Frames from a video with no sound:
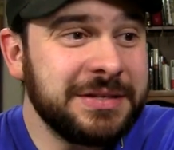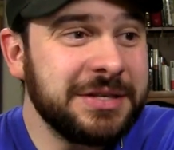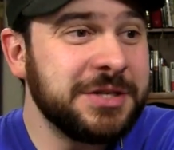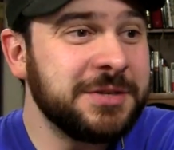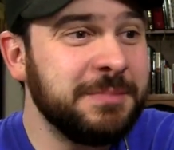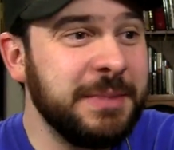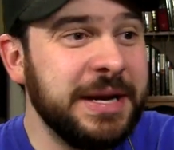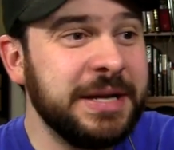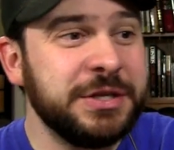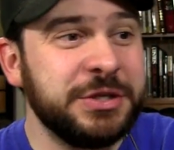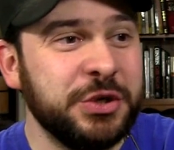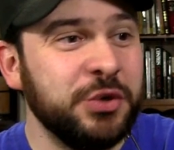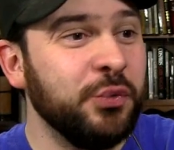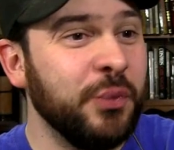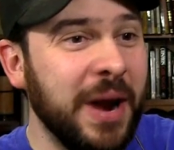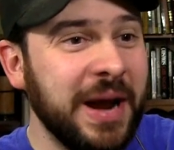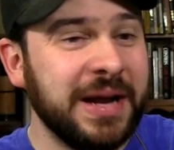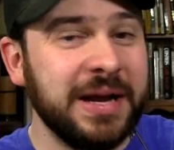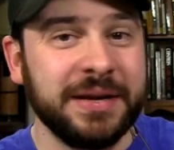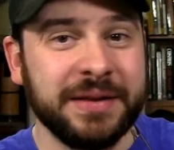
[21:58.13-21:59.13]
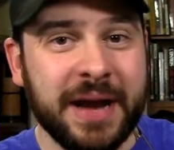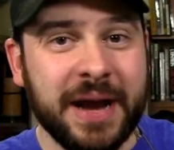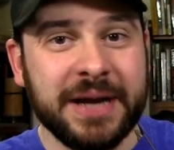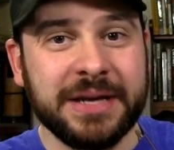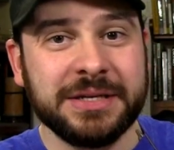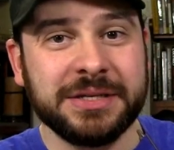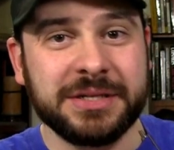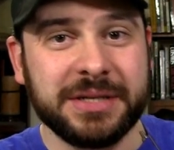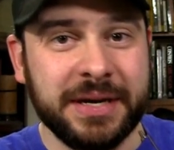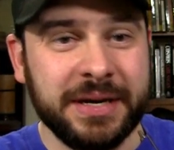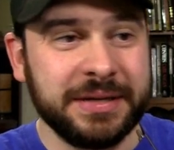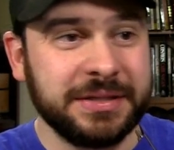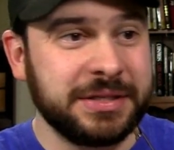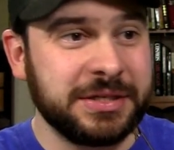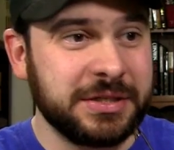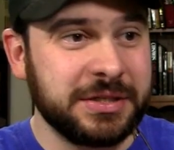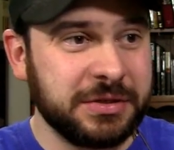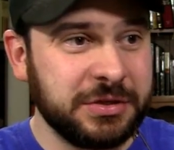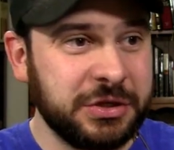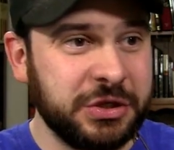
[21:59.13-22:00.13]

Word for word: just means you recognize its